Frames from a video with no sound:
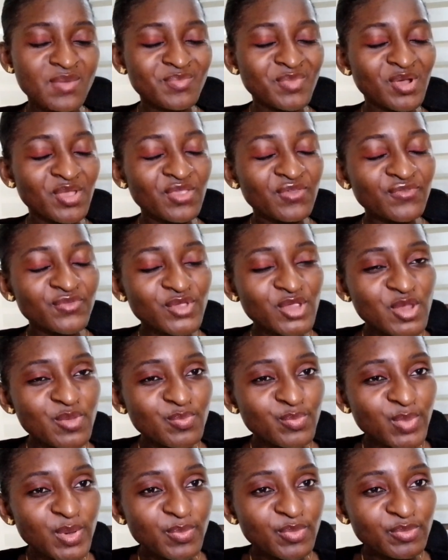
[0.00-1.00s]
But if
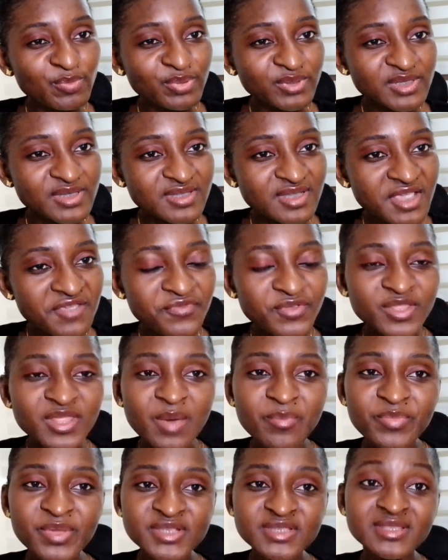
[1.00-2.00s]
you're a people pleaser, if you're
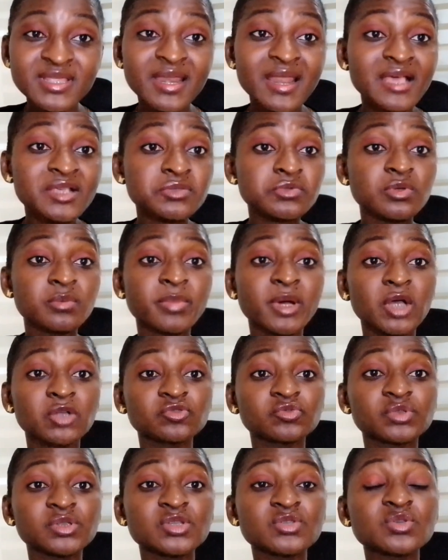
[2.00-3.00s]
that person that has no
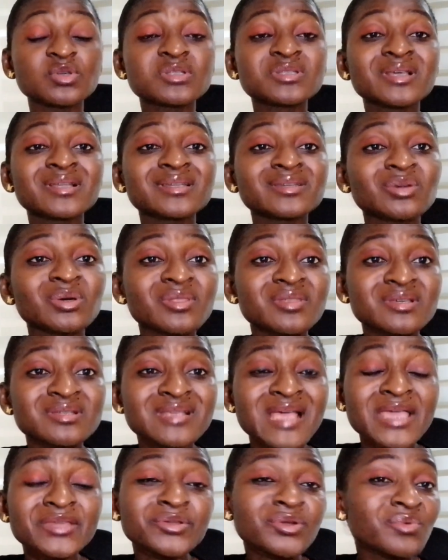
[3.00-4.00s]
boundaries, you're telling
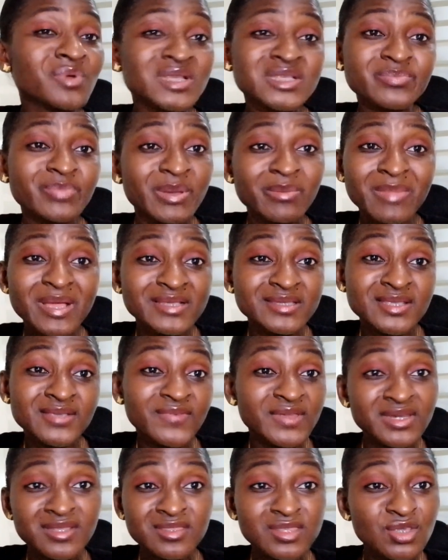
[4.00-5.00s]
others, I don't respect
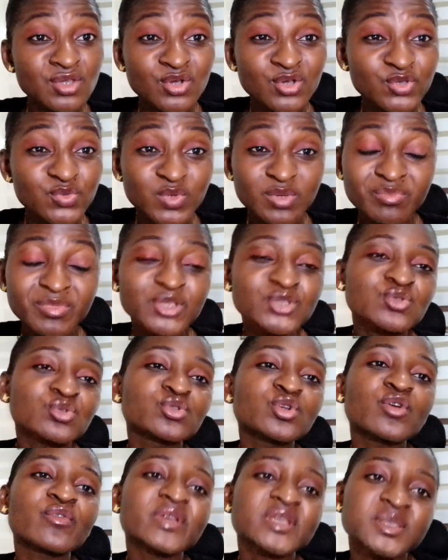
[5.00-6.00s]
myself, anything goes with me,
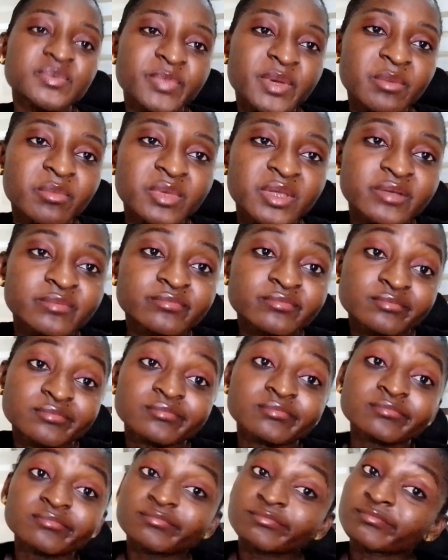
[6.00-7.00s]
so don't respect me.
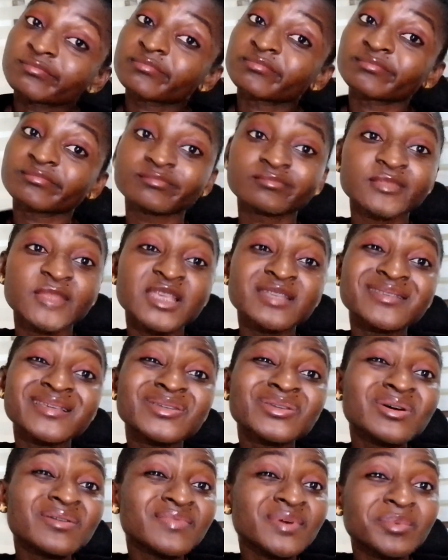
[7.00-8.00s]
It's
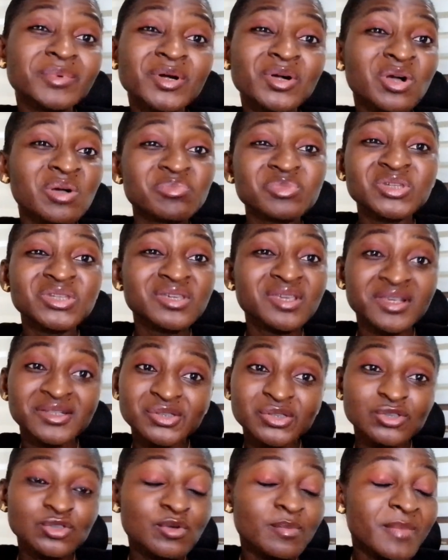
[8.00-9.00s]
a non-verbal
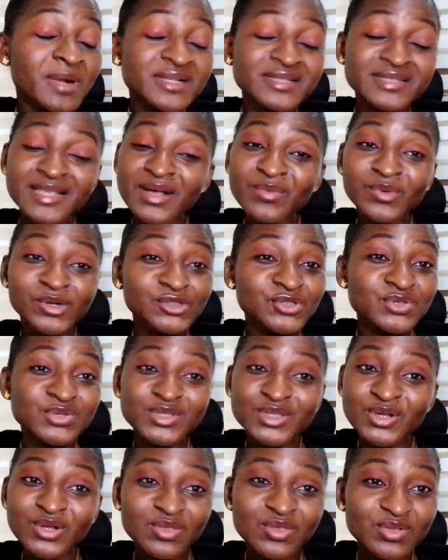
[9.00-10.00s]
communication, no matter what you
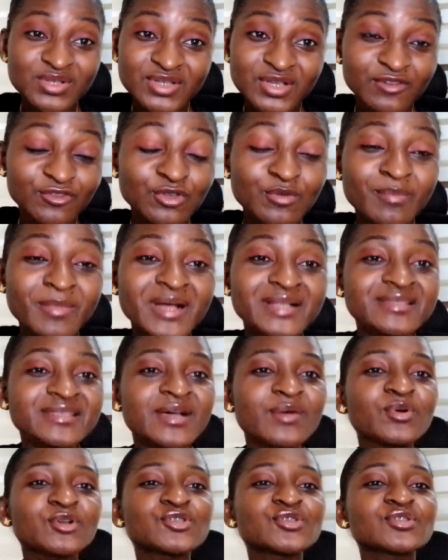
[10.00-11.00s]
tell yourself, no
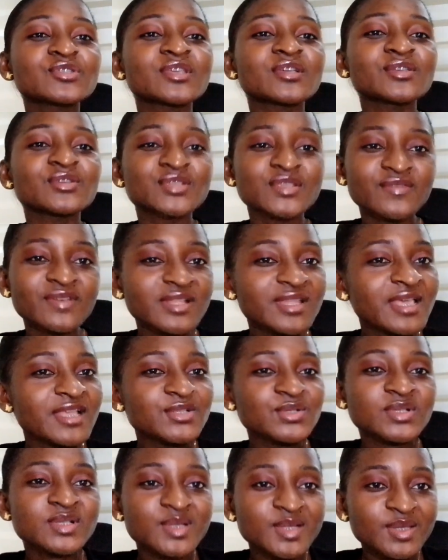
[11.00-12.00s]
matter what you tell yourself at
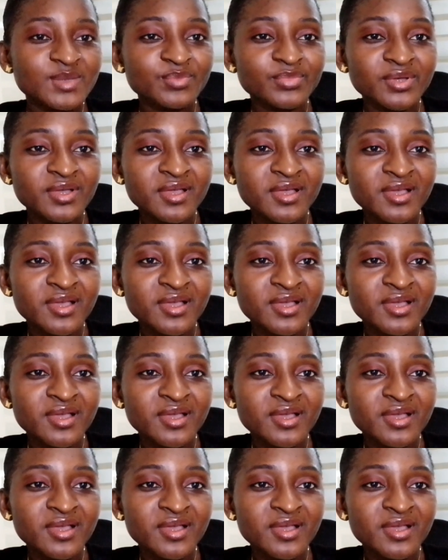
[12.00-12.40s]
night to sleep.